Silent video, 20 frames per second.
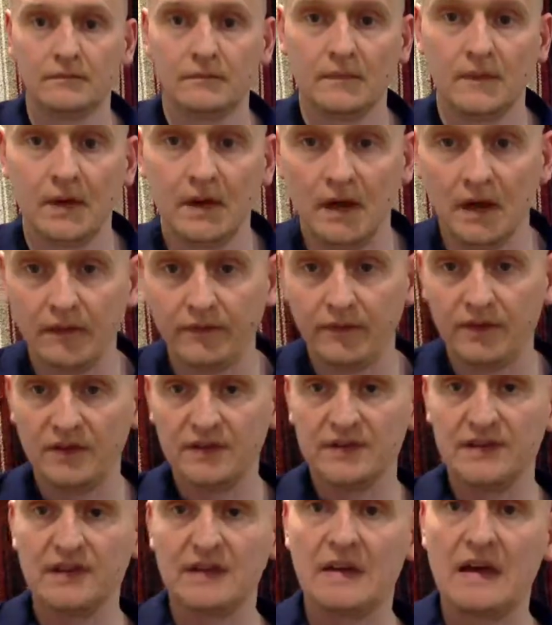Okay, so you can
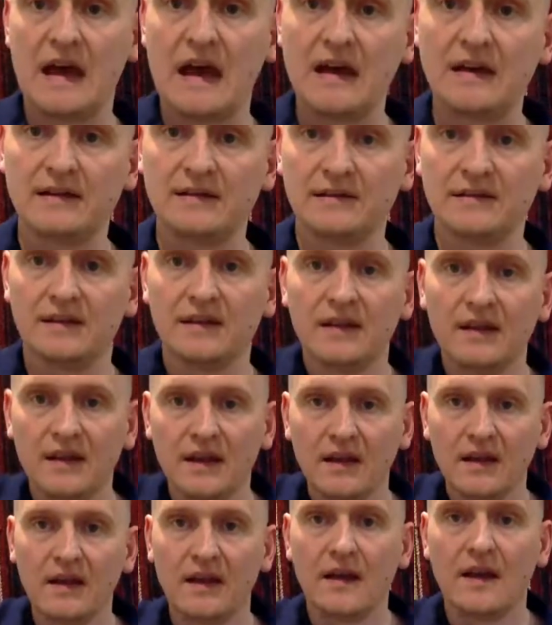see that.
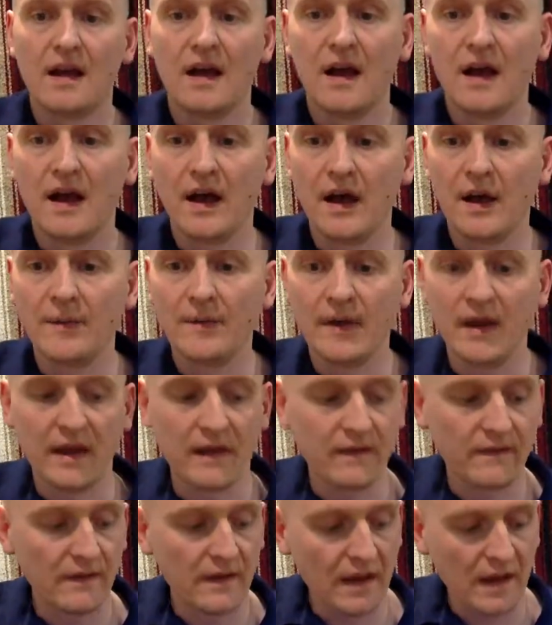
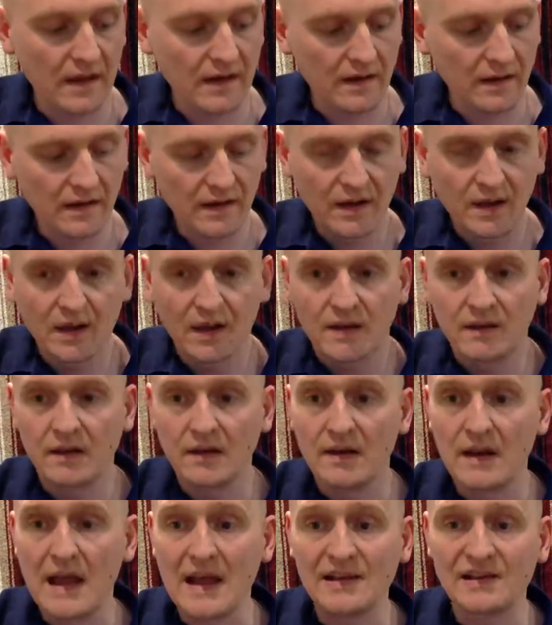And then the
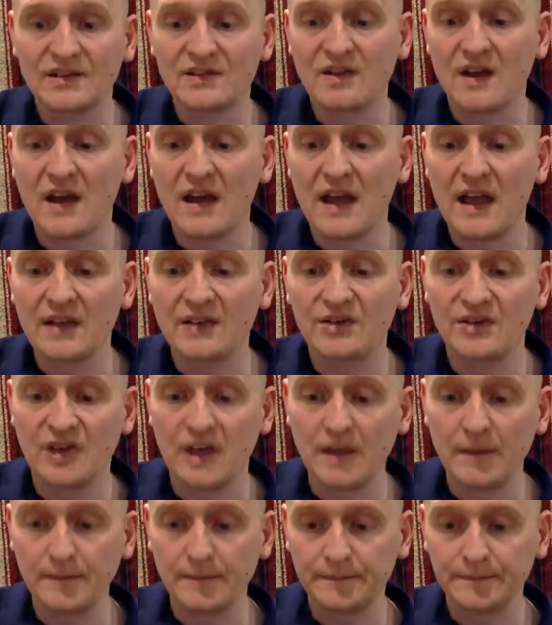next triad
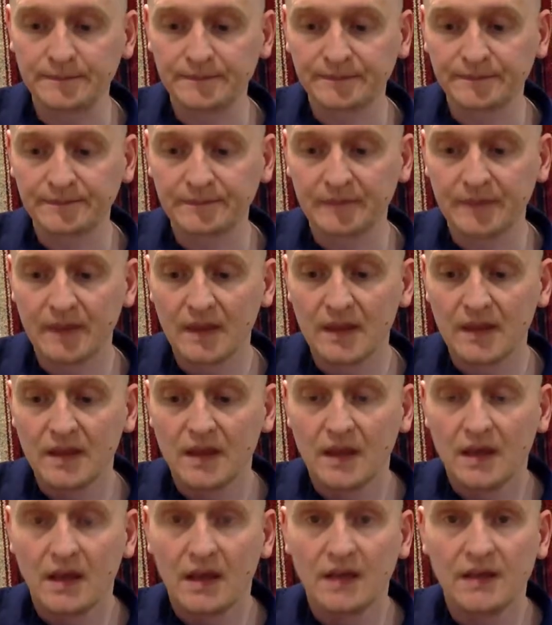shape
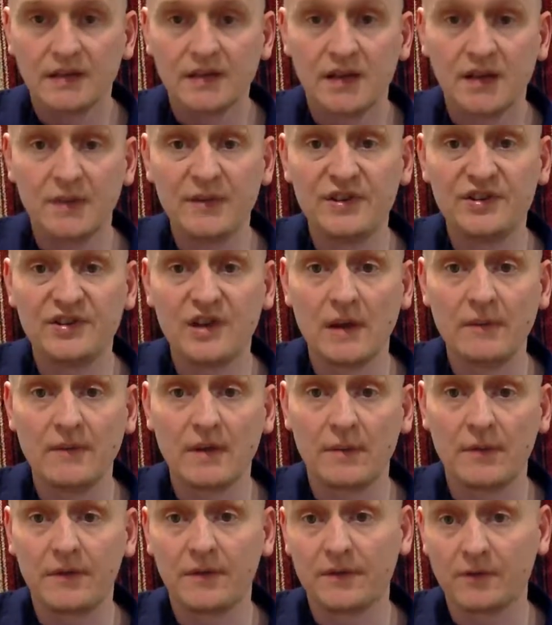is going to be shape
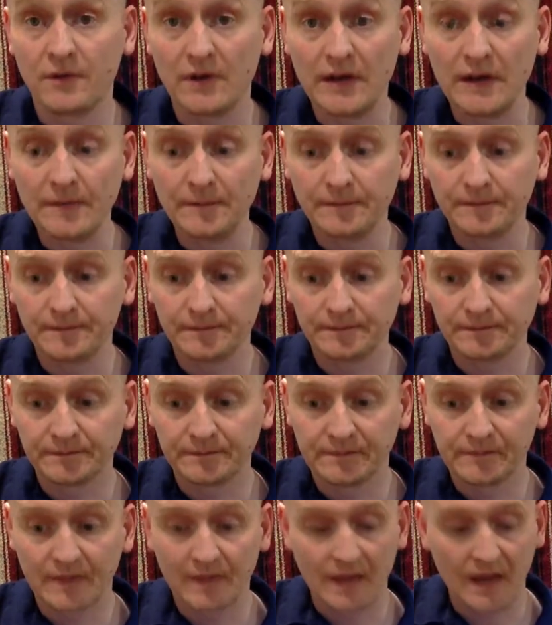number 3.
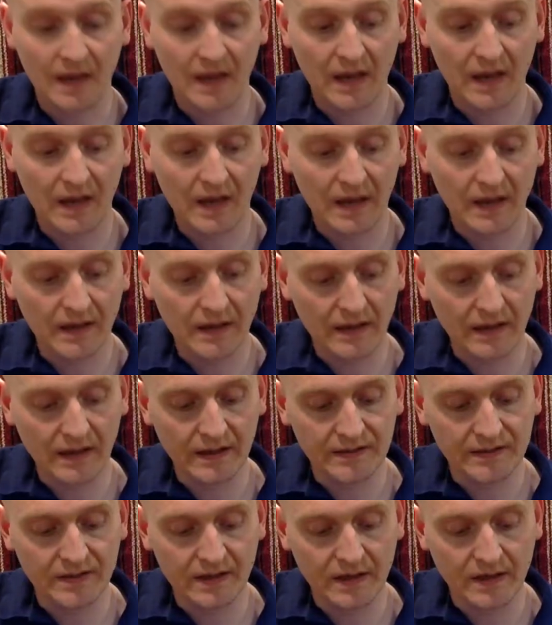And
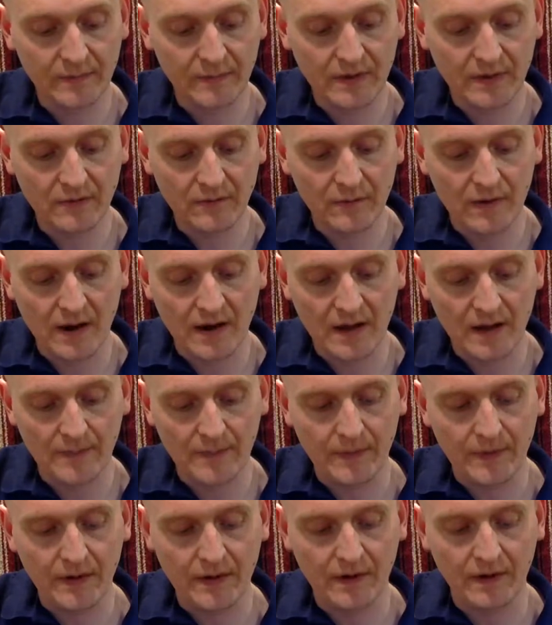it's going to be right
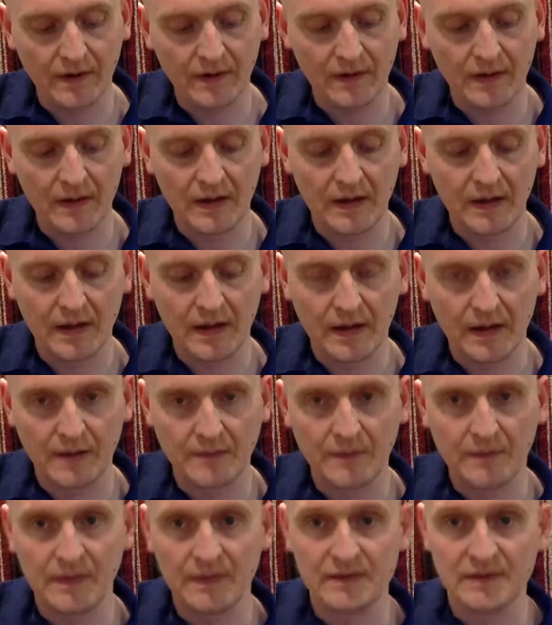up here.
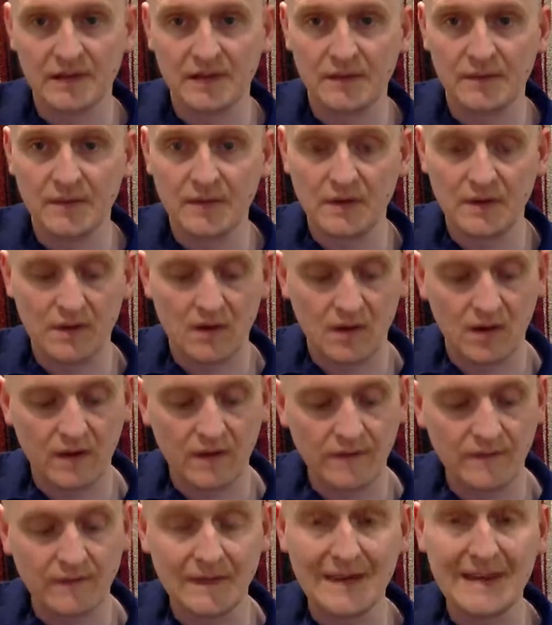It's going to be
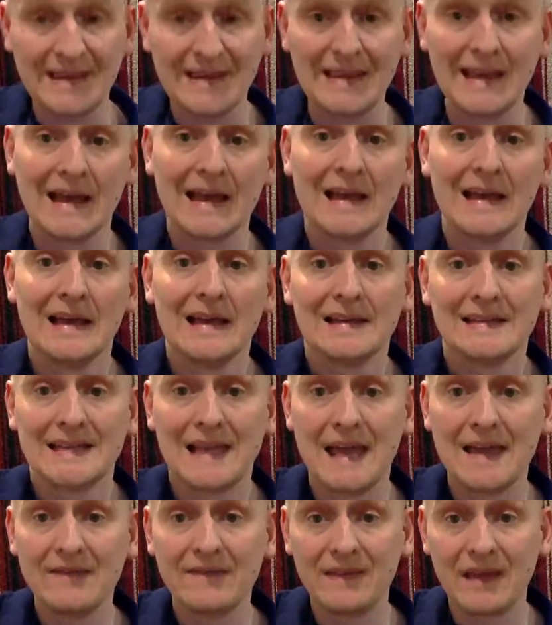on the
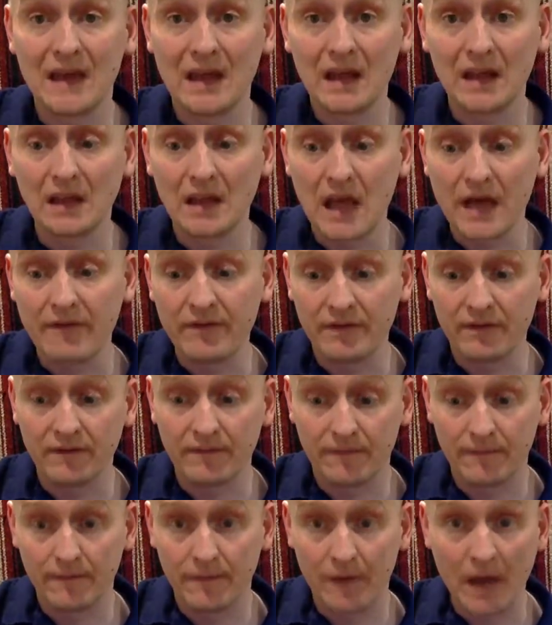10th and 11th
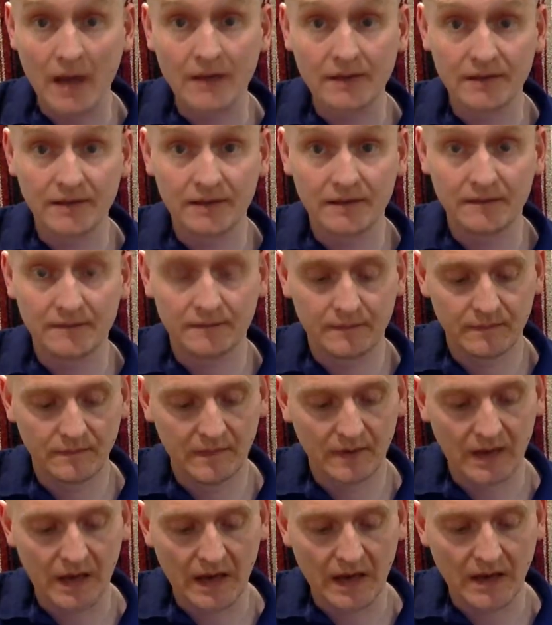fret.
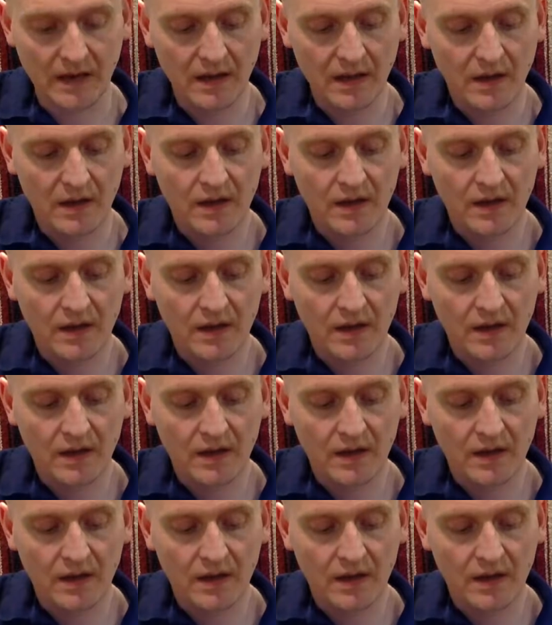Okay?